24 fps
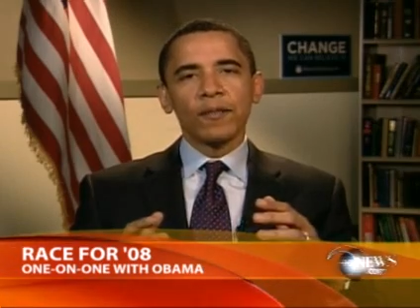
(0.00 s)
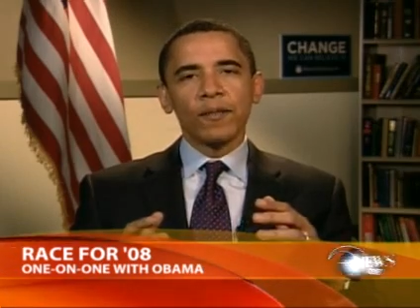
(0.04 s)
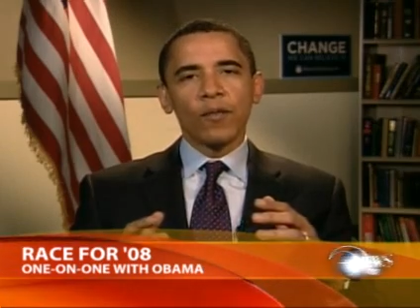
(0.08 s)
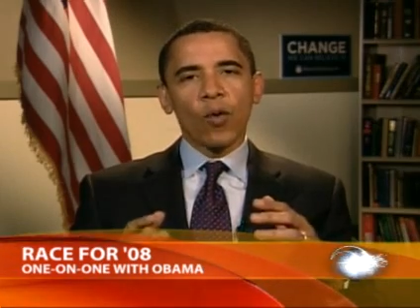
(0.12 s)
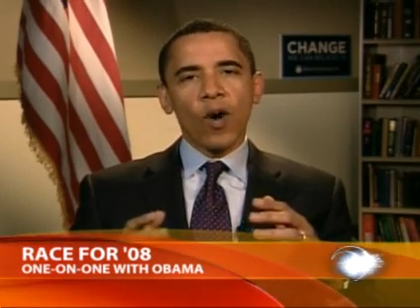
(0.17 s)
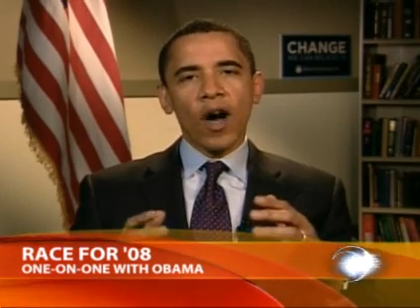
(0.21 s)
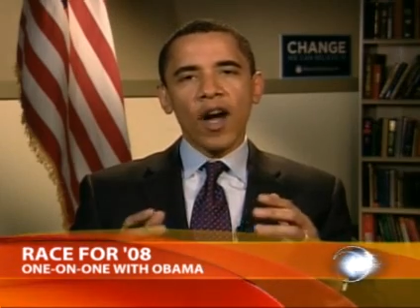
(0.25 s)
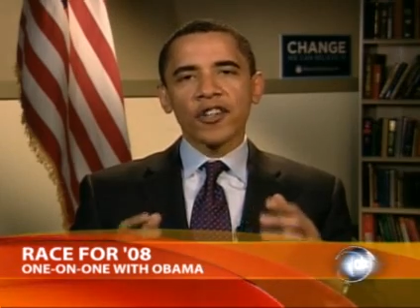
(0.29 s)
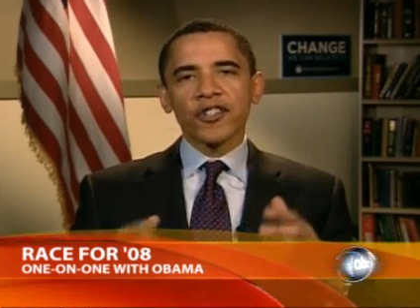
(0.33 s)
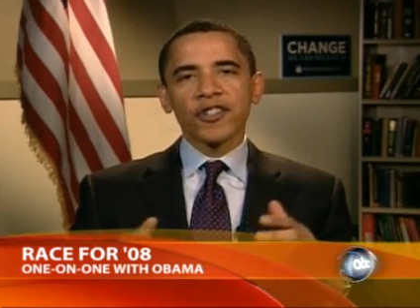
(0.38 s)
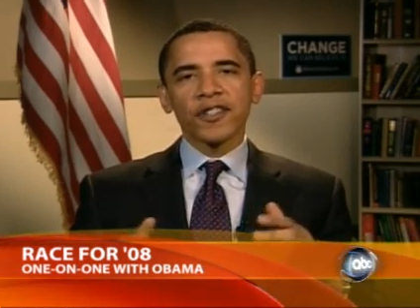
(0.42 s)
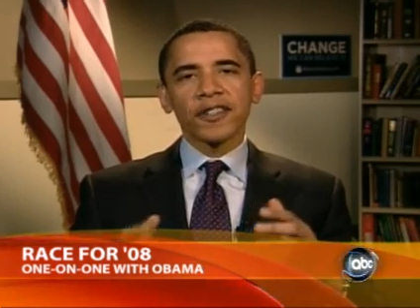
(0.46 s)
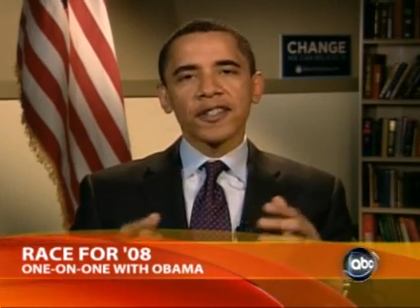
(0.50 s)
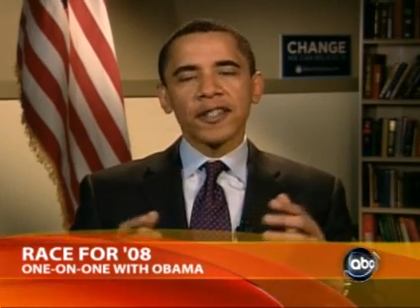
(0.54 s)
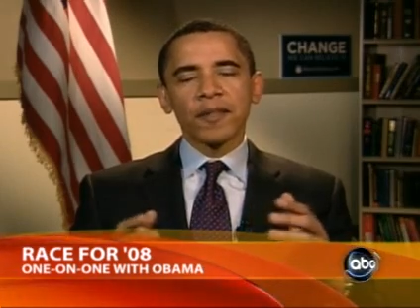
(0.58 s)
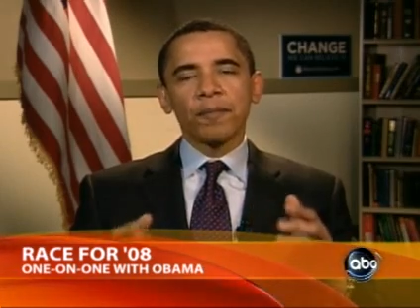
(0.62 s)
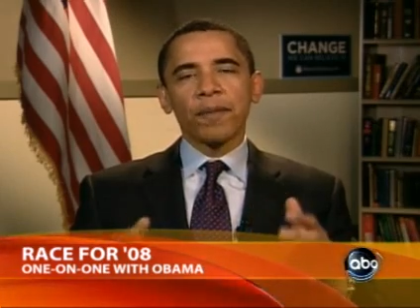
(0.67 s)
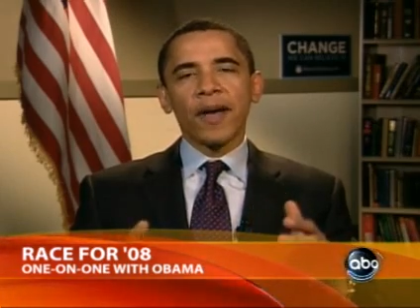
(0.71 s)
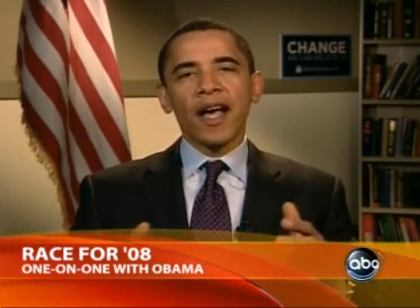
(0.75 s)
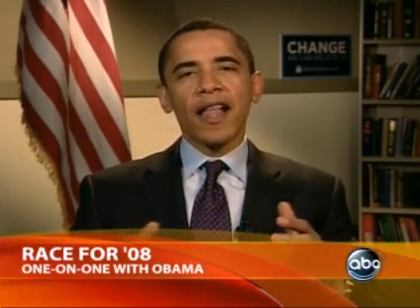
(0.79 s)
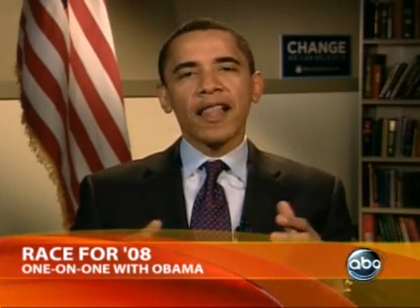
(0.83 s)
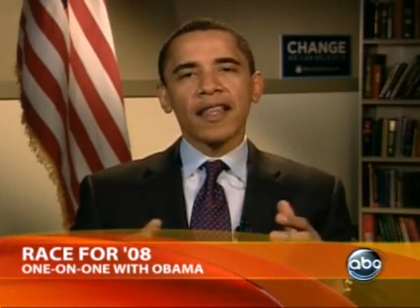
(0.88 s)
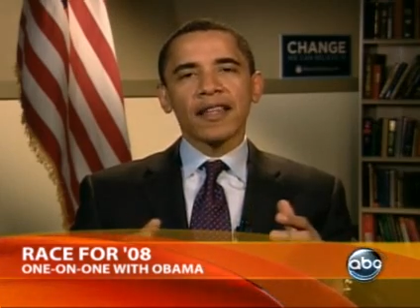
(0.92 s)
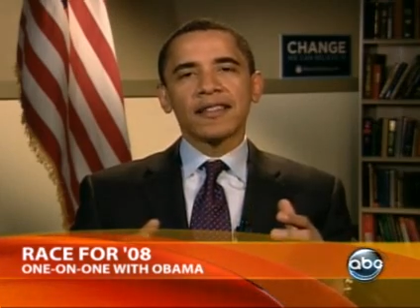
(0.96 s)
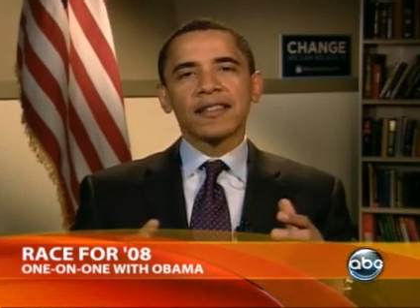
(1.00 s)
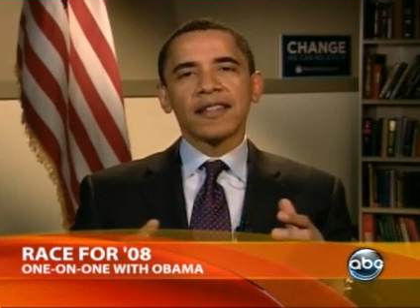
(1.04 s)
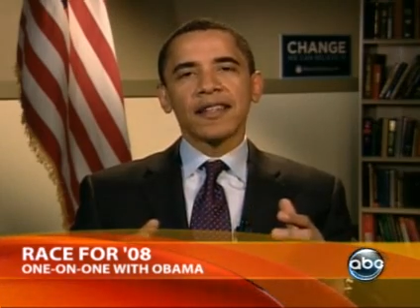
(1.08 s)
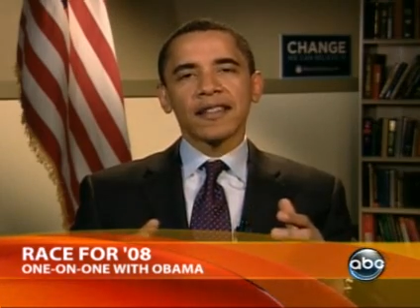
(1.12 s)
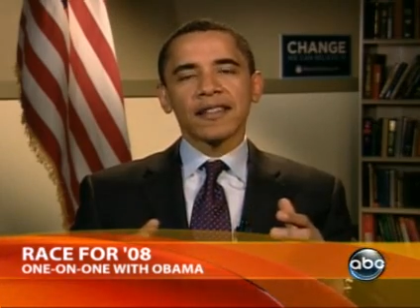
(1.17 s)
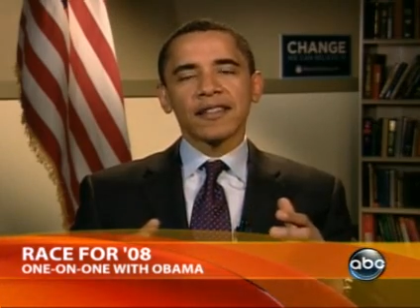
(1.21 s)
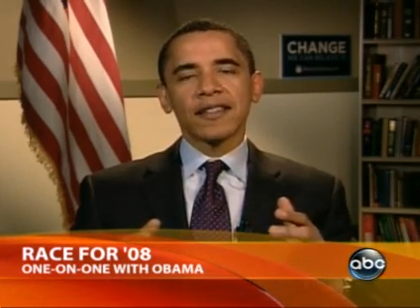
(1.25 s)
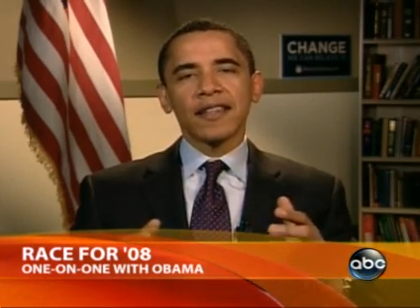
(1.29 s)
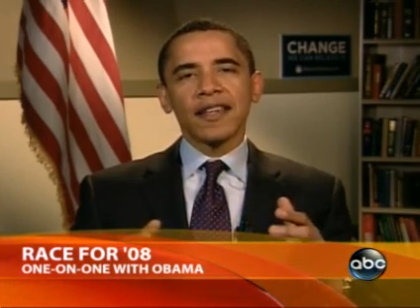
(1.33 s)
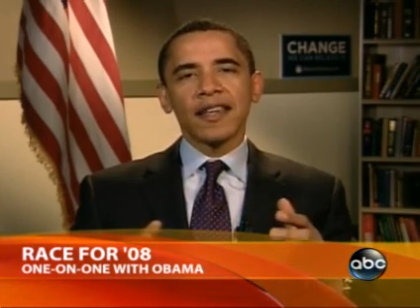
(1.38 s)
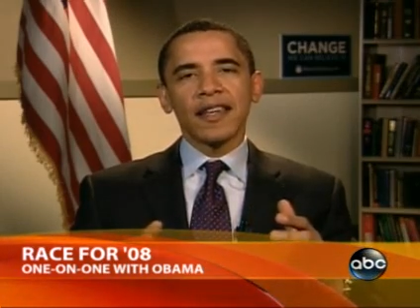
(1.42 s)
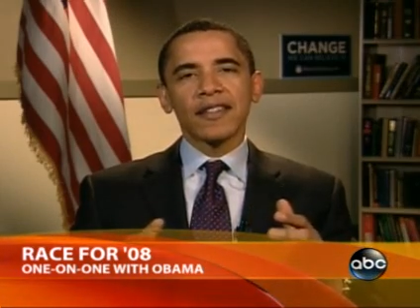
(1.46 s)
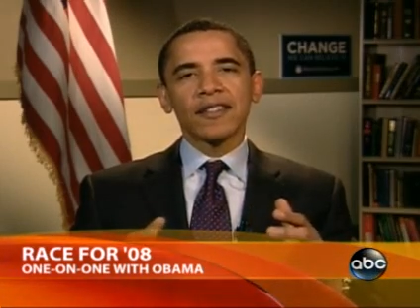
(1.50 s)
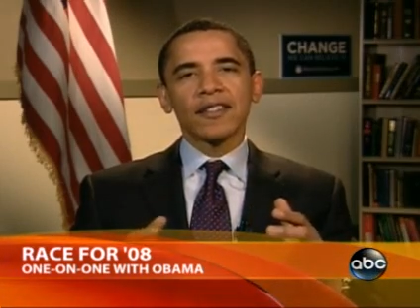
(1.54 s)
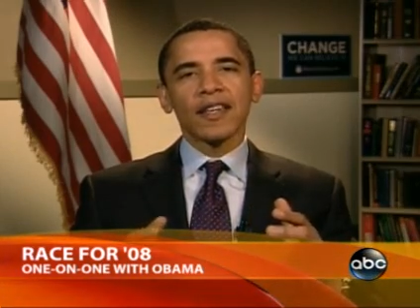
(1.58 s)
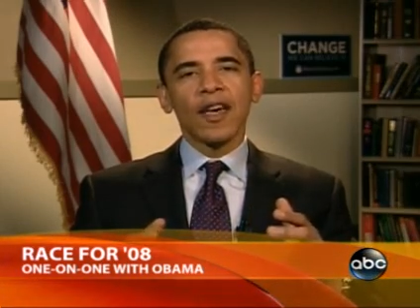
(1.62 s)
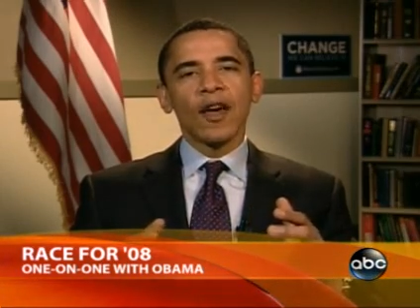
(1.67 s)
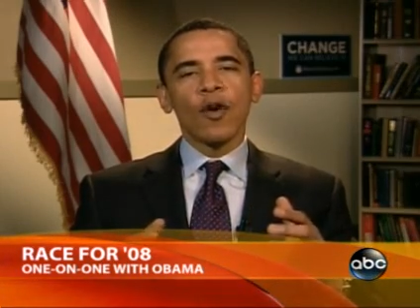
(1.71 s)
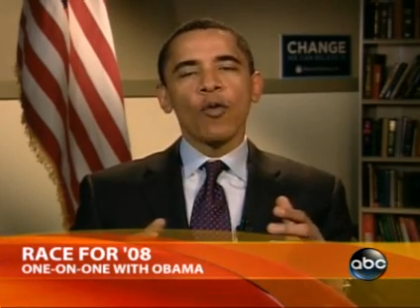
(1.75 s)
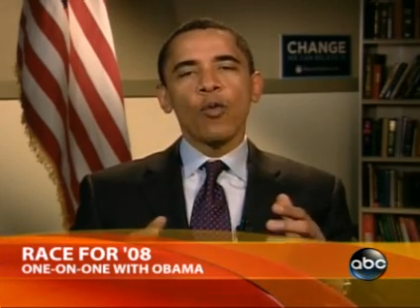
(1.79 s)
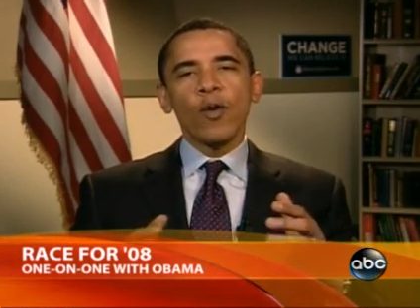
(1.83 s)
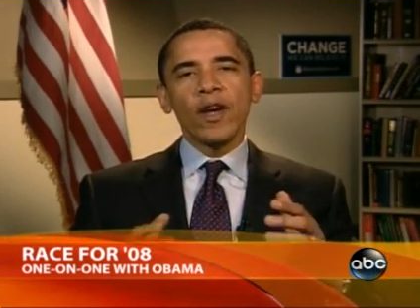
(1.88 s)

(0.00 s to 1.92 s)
Washington politics, is